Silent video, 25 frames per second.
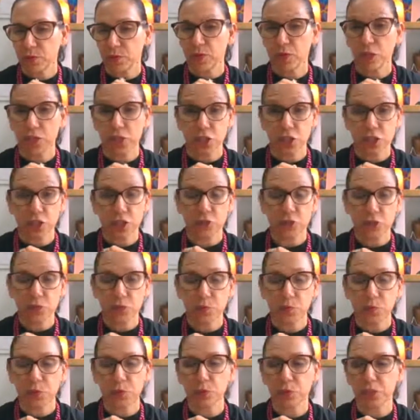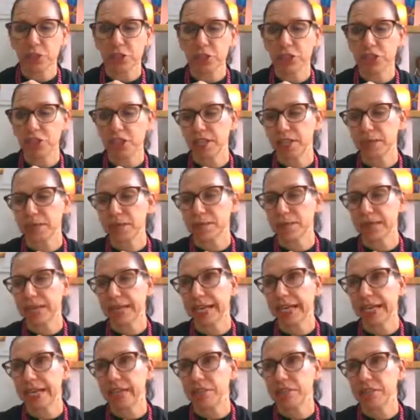for the children's book, which comes
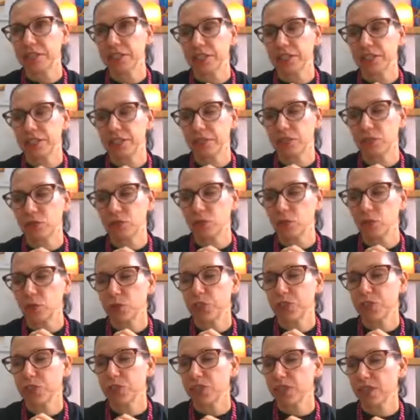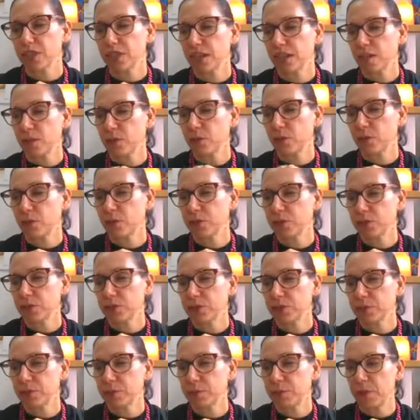out in August, that
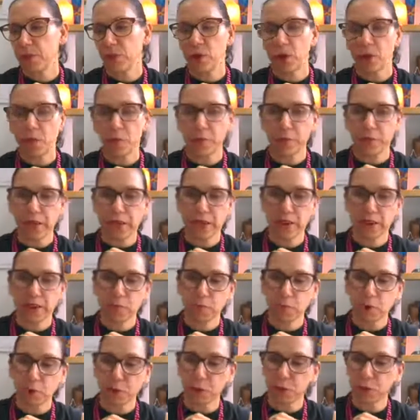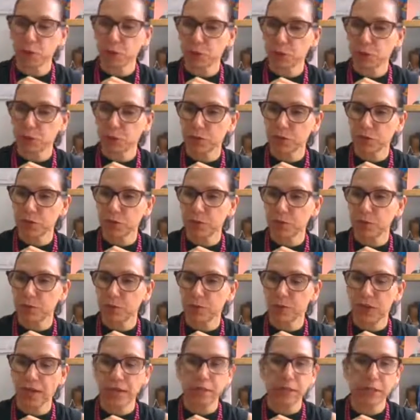was a poem that I wrote, which was
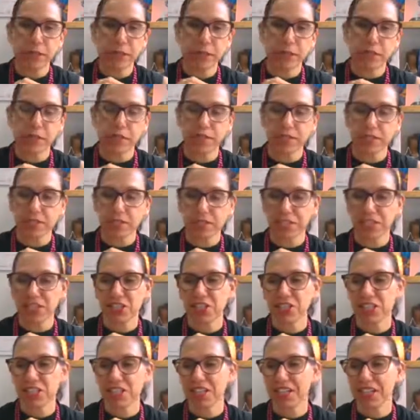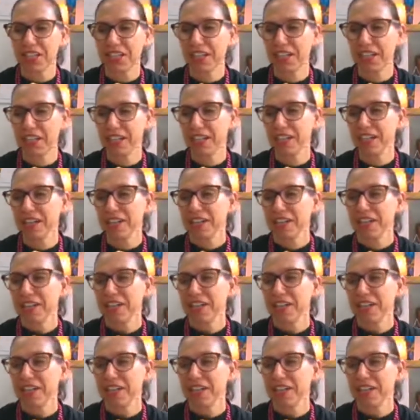inspired by a conversation that I had